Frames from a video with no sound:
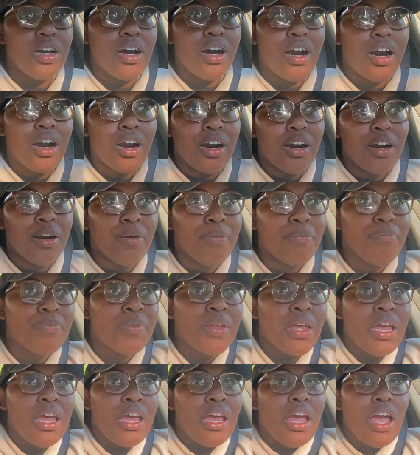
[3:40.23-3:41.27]
And
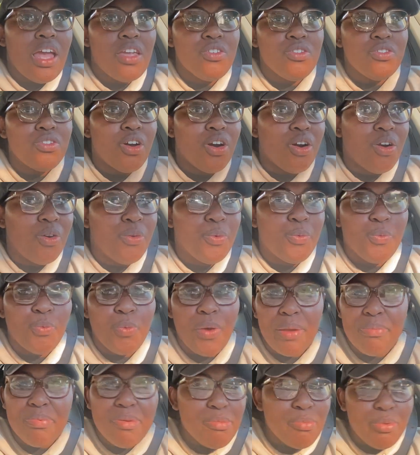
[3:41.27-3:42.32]
you know,
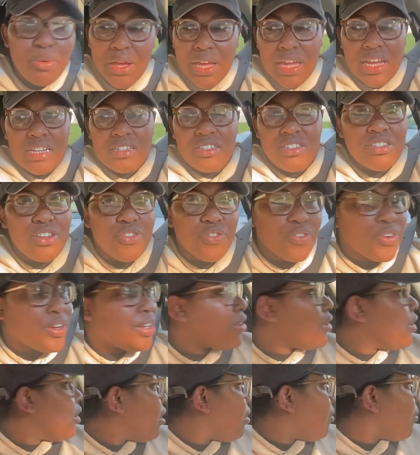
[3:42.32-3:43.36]
white people age
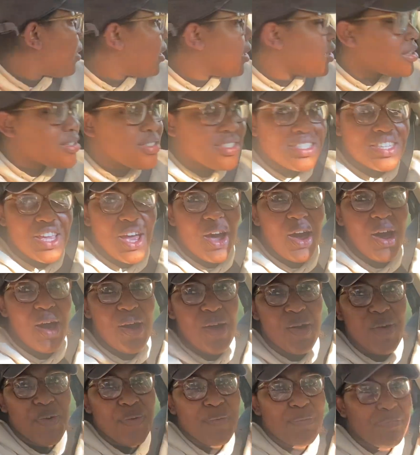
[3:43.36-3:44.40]
different anyway.
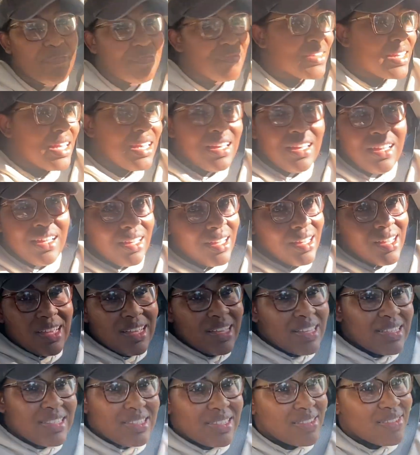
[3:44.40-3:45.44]
So
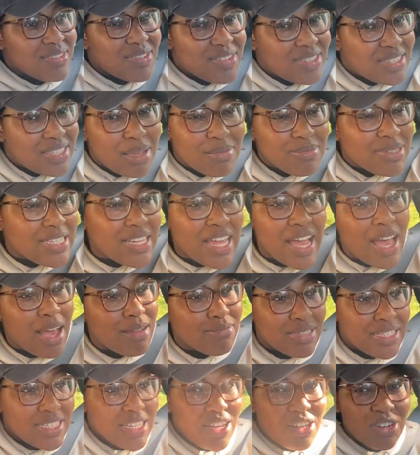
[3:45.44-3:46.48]

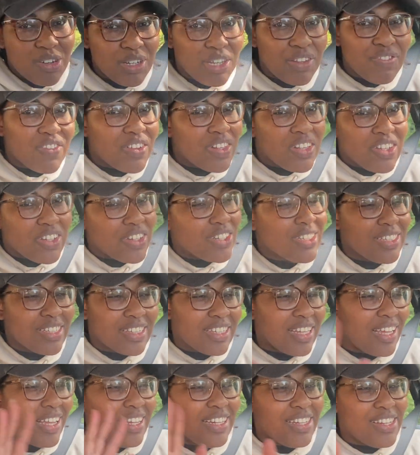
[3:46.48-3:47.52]
sometimes they don't even look.
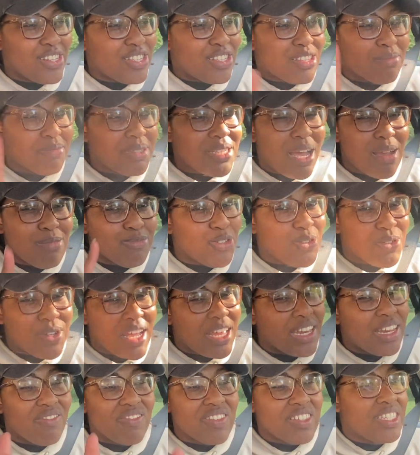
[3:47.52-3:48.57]
Sometimes you
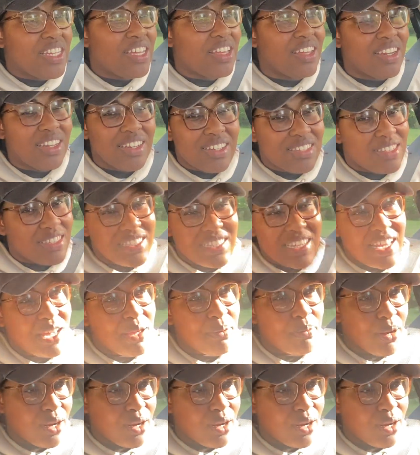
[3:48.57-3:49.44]
can't even tell that it's the same